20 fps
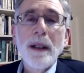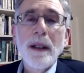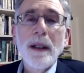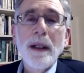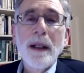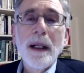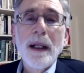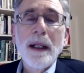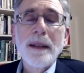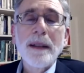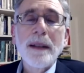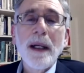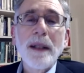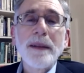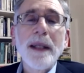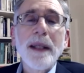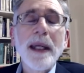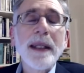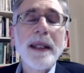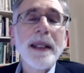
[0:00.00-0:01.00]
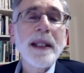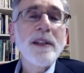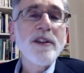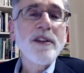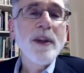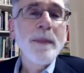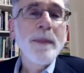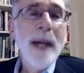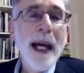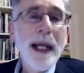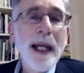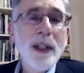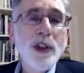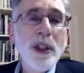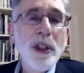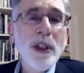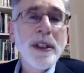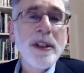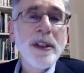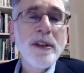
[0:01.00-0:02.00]
uh, taking some
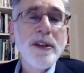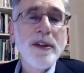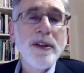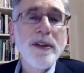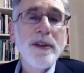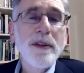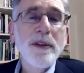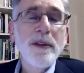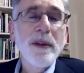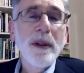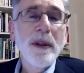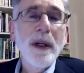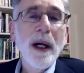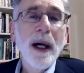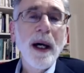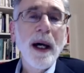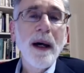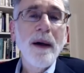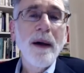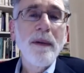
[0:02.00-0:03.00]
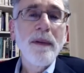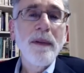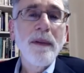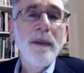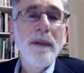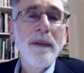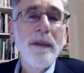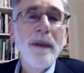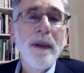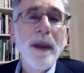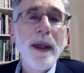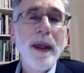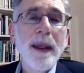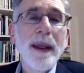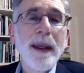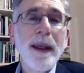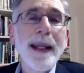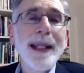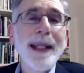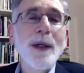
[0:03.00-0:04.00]
actions uh,
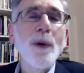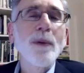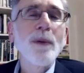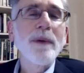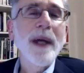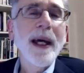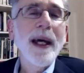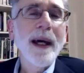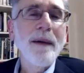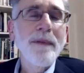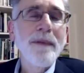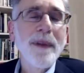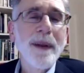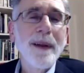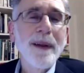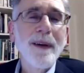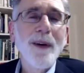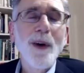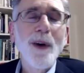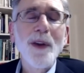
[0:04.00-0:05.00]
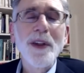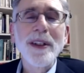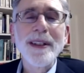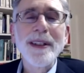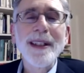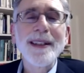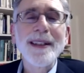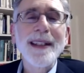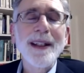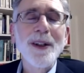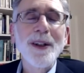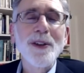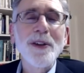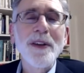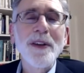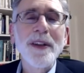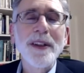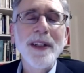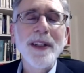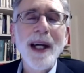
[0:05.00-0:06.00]
and i don't have the all the details
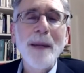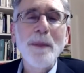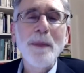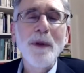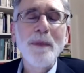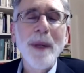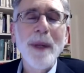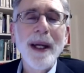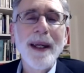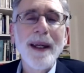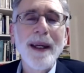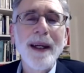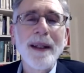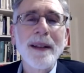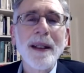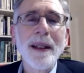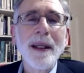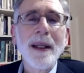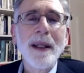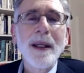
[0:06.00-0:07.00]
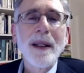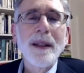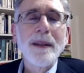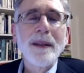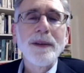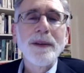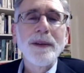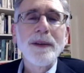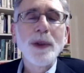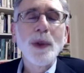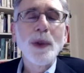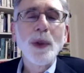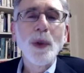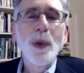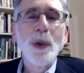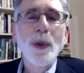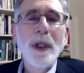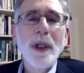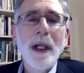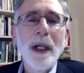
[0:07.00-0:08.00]
on the top of my head
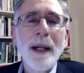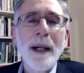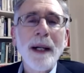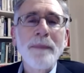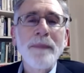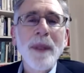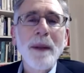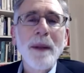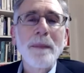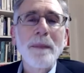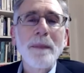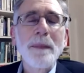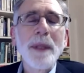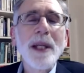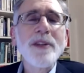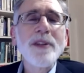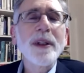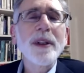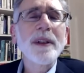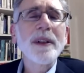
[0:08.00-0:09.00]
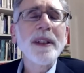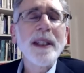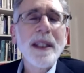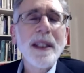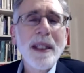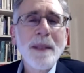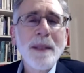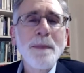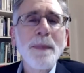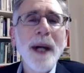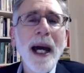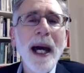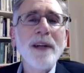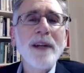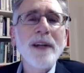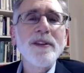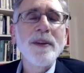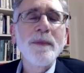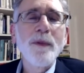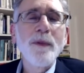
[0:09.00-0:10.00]
to um, basically
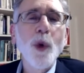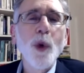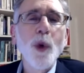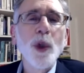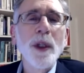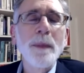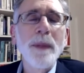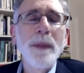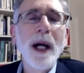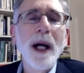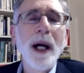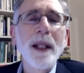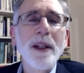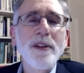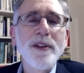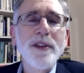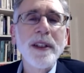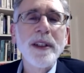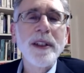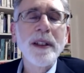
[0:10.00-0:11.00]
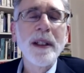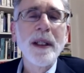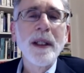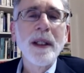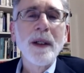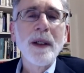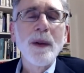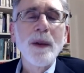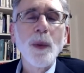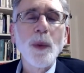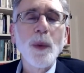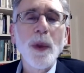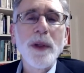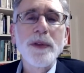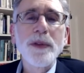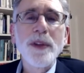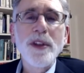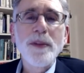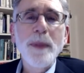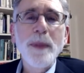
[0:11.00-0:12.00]
impact some foreign policy
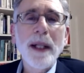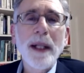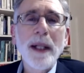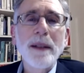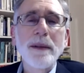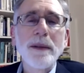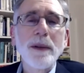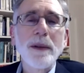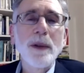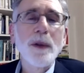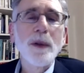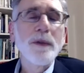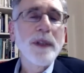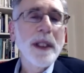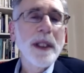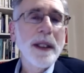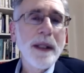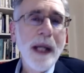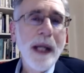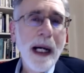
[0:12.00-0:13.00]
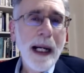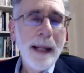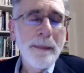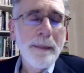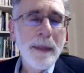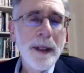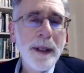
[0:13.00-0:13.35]
with respect to Vietnam.